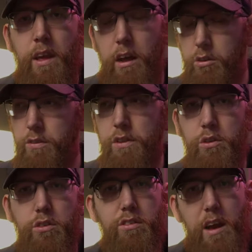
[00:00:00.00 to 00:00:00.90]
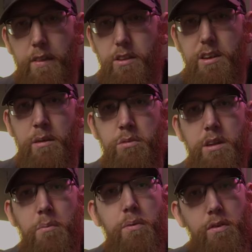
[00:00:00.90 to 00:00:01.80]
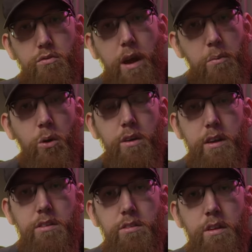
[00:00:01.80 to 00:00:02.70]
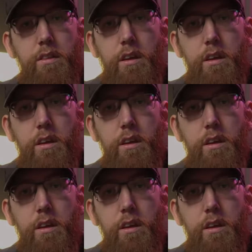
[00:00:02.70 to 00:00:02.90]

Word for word: I'll go on the notes, add the timestamp, write what it is,